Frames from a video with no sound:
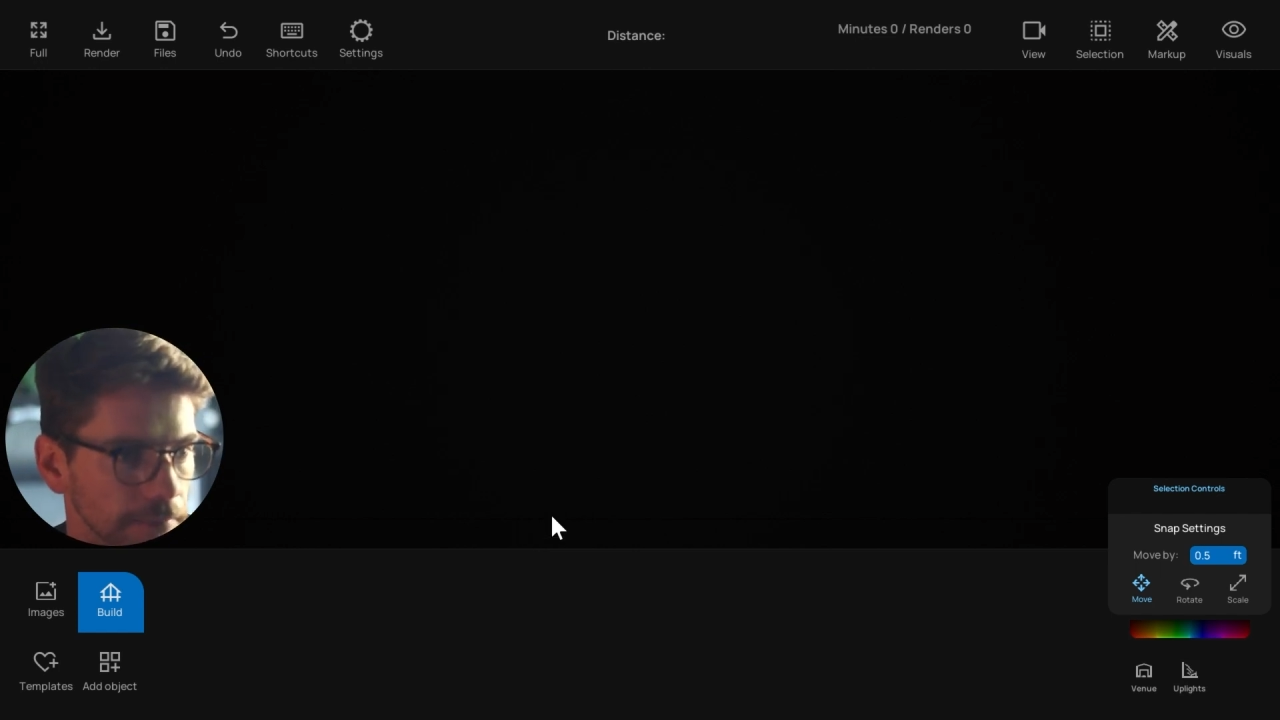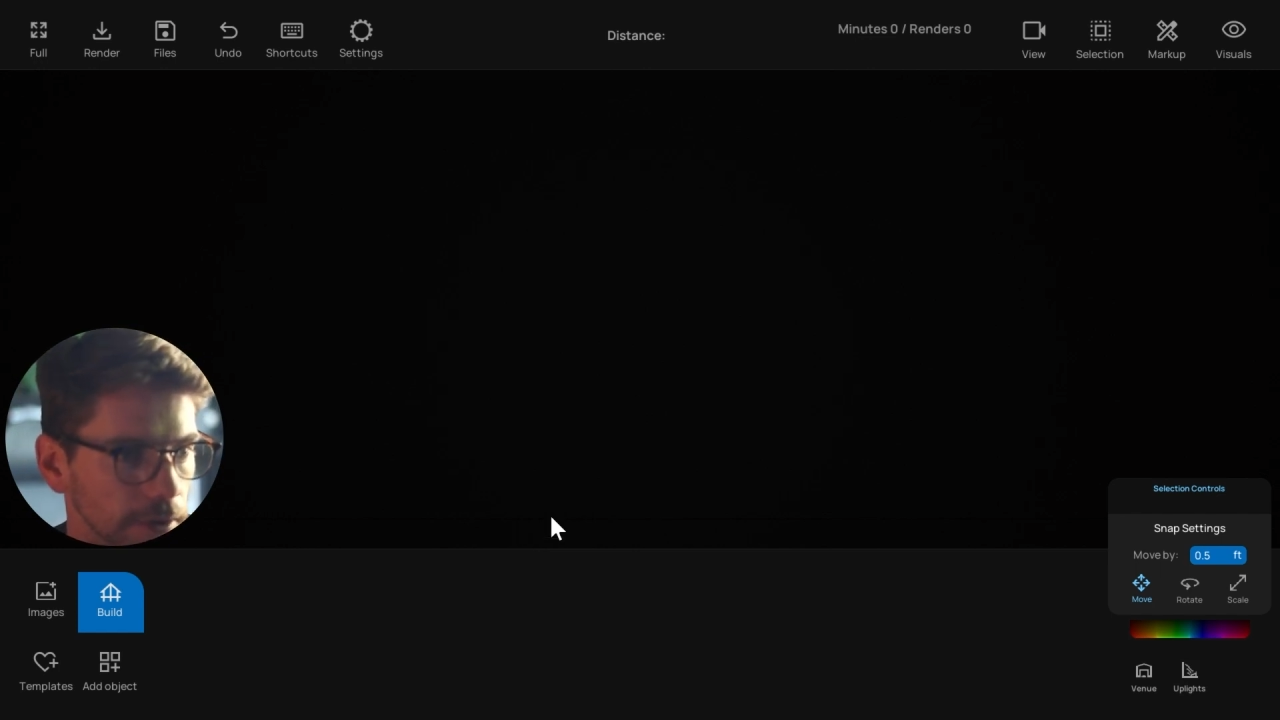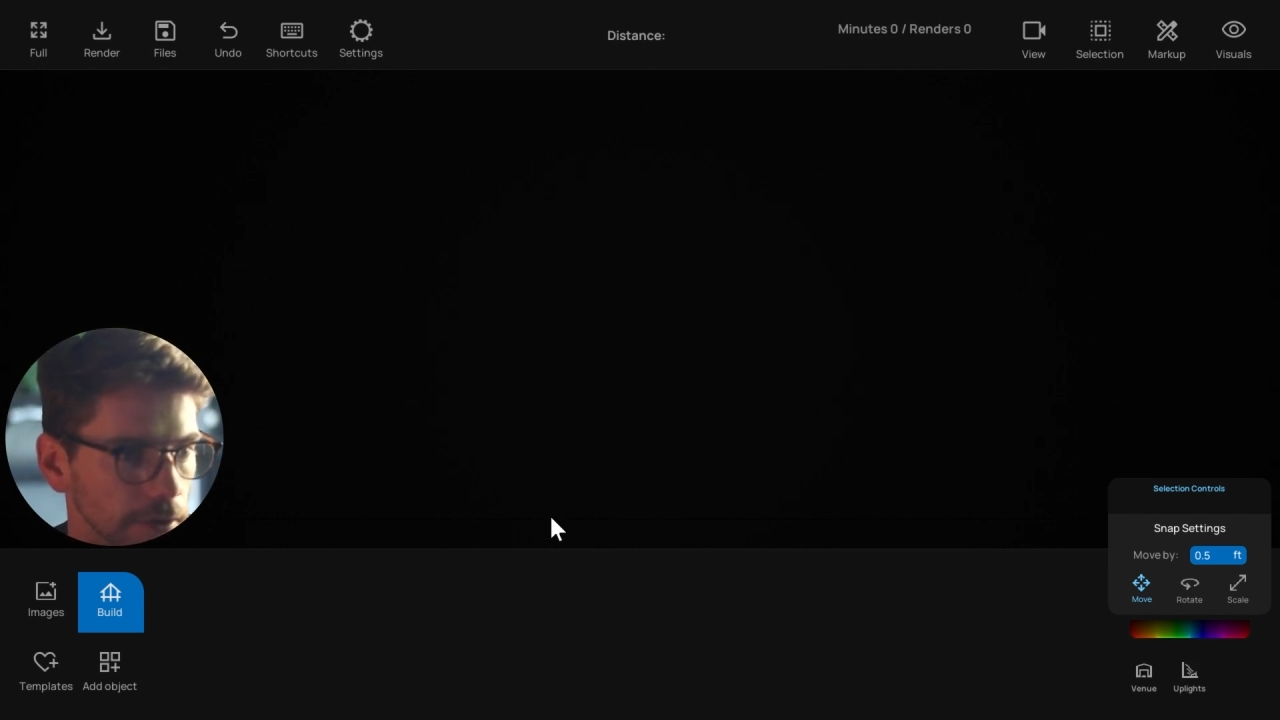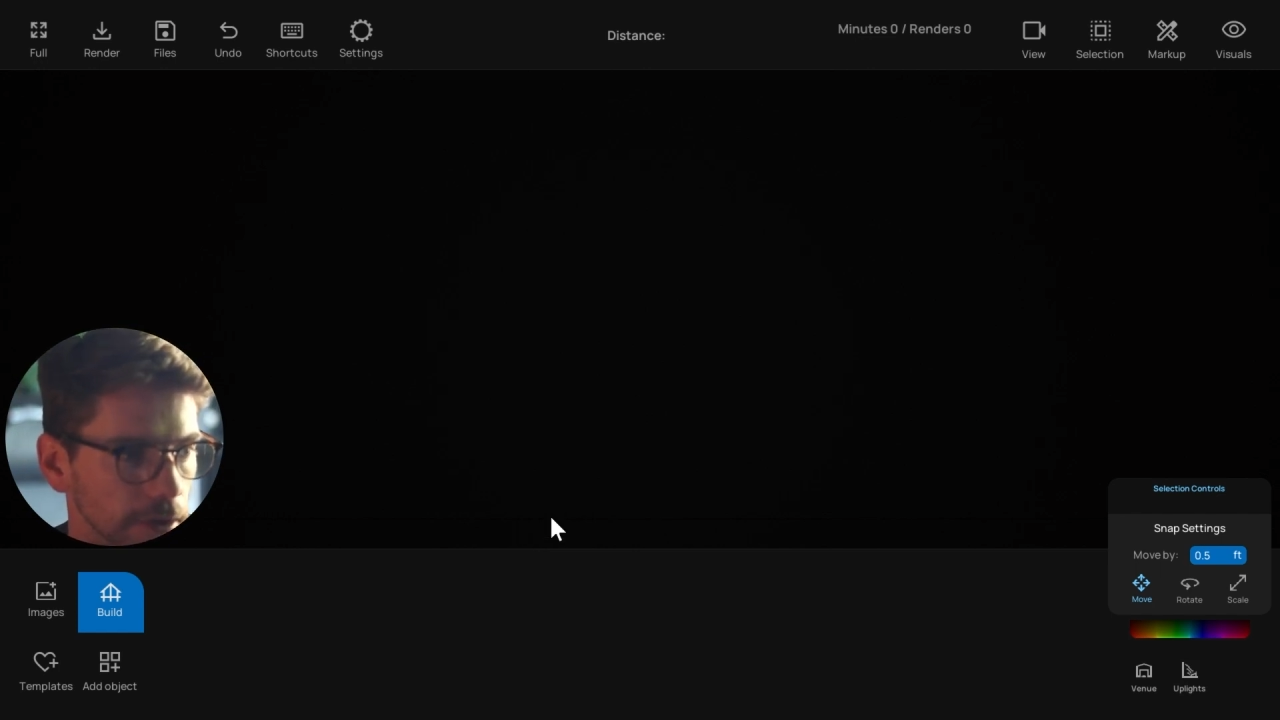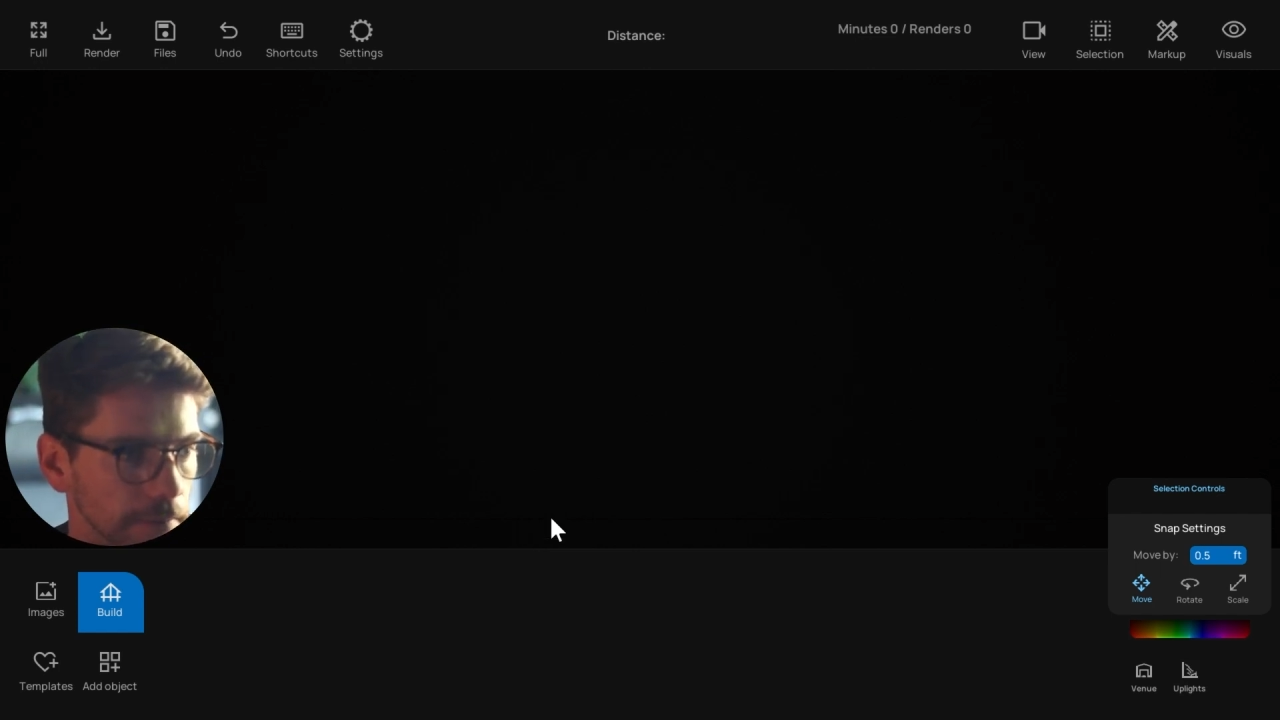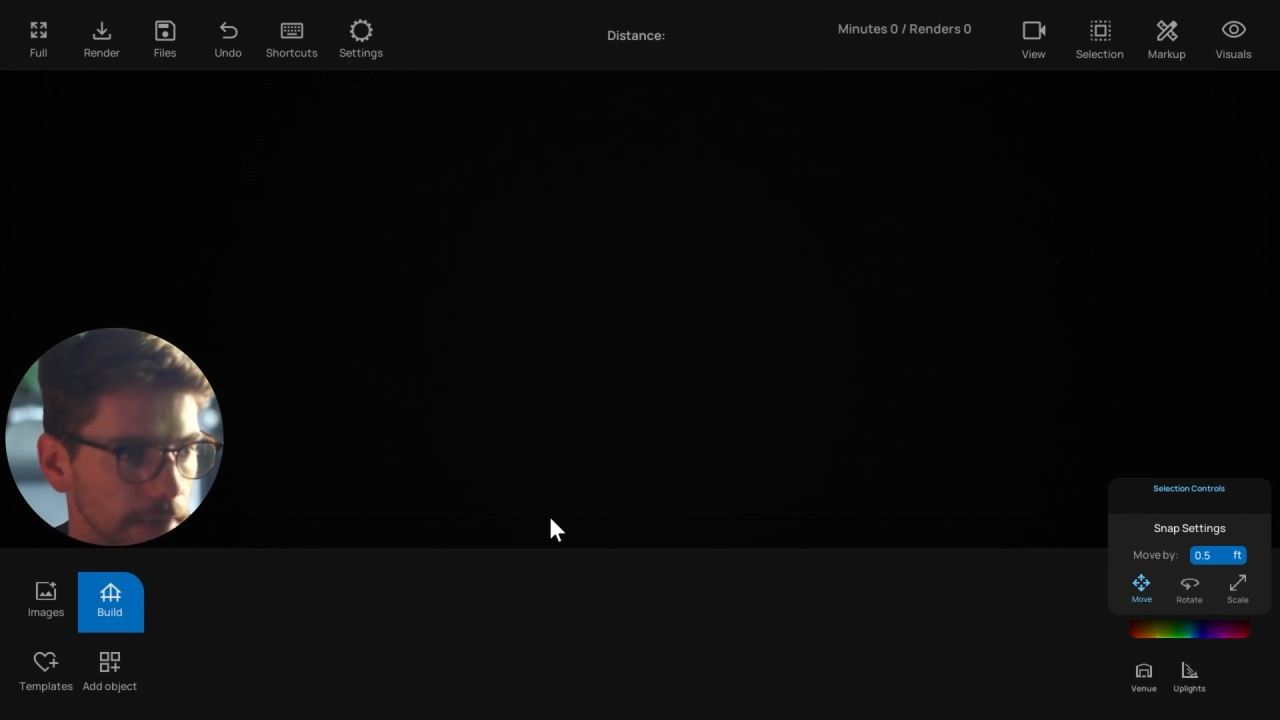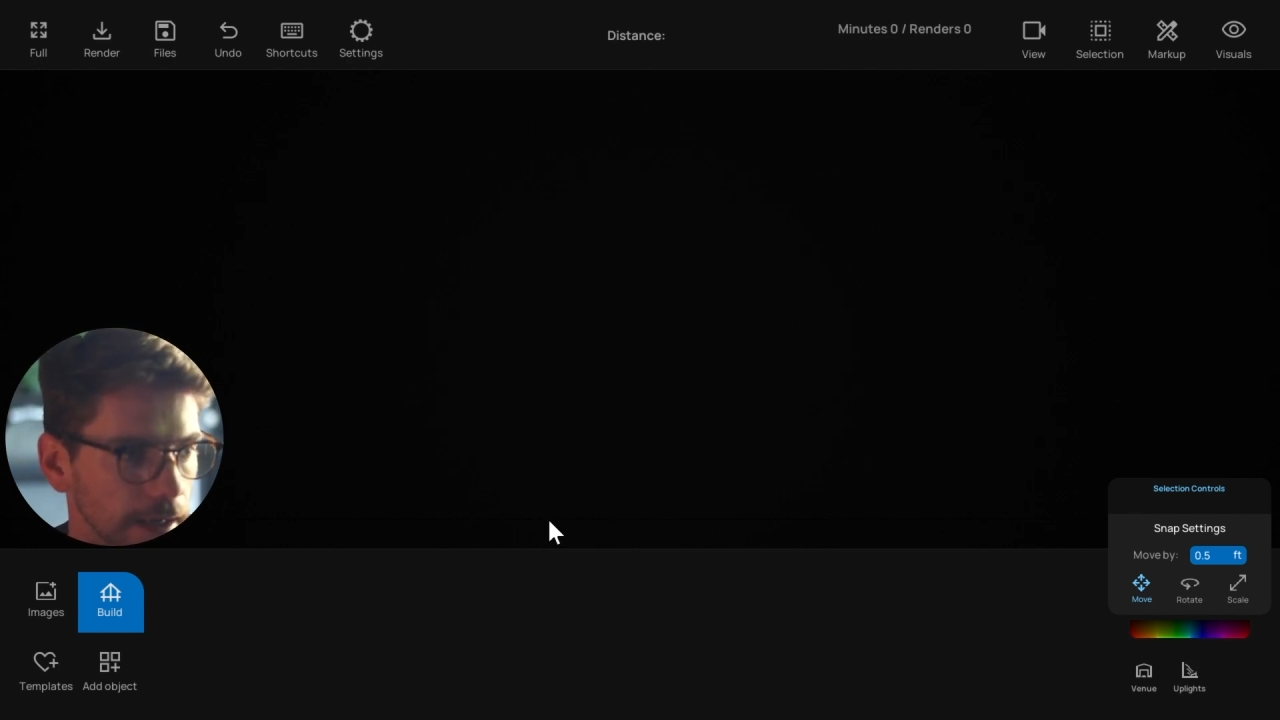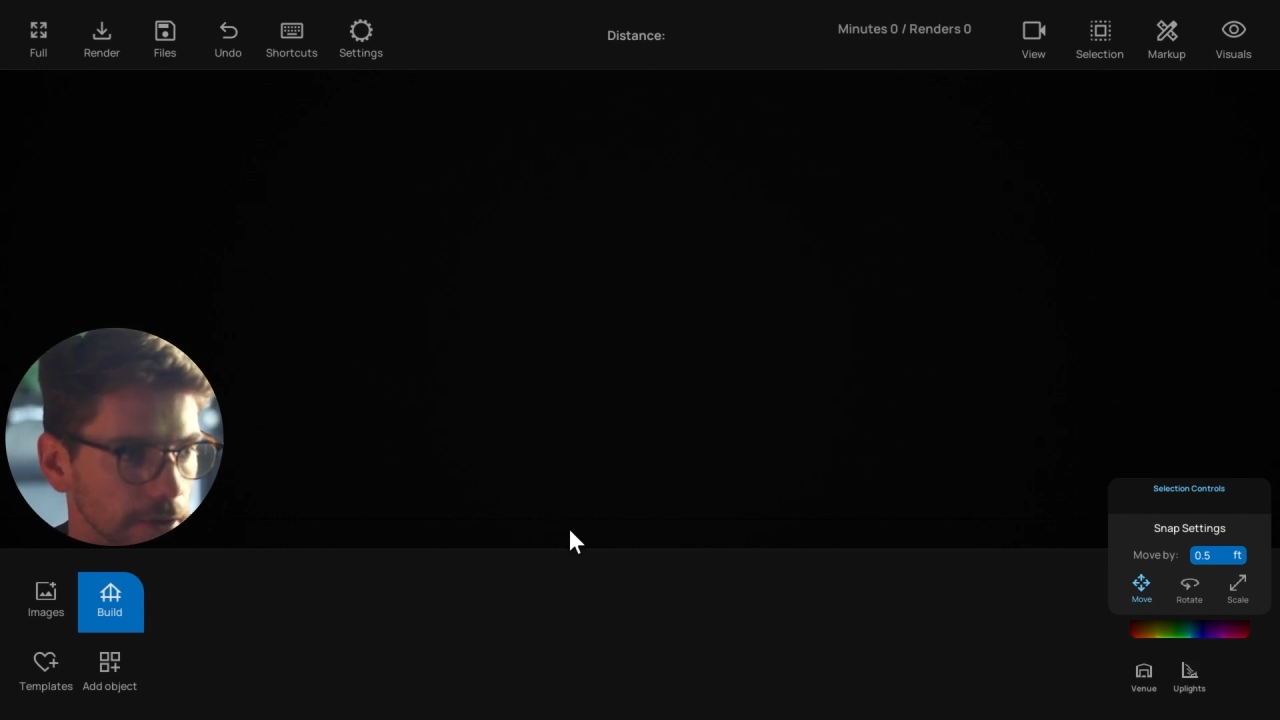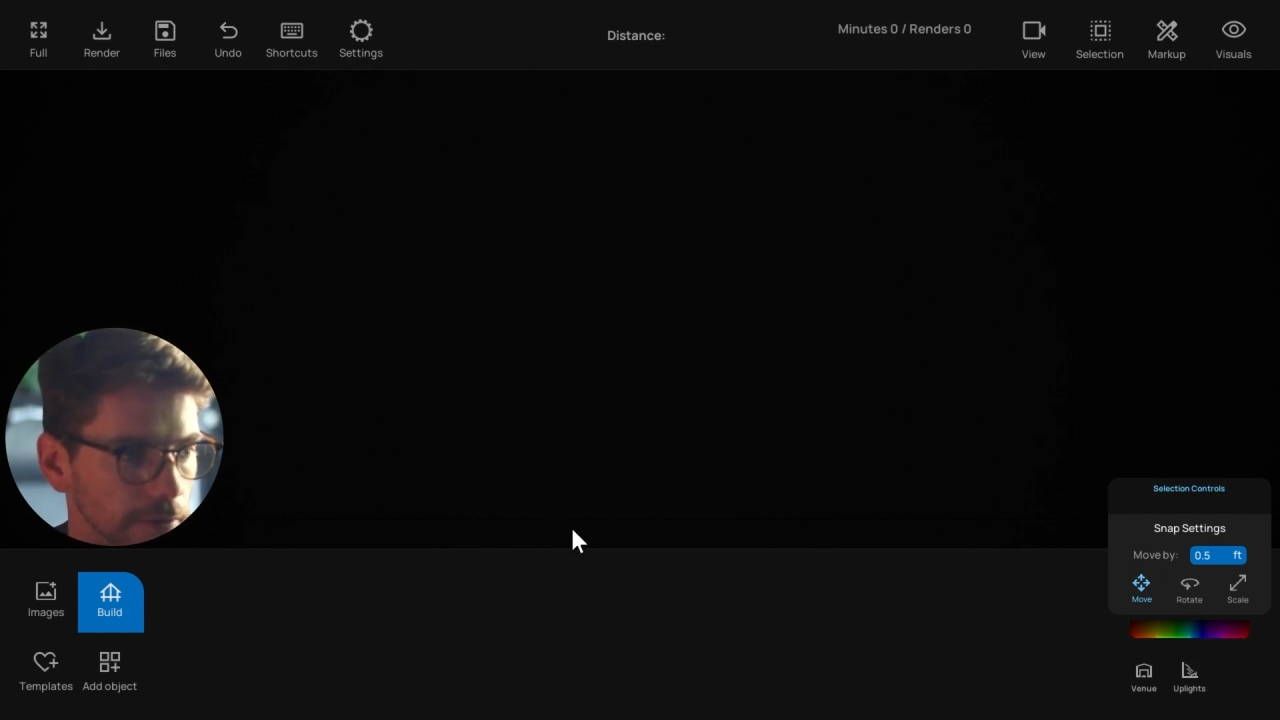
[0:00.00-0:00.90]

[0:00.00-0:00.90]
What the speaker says: you could imagine or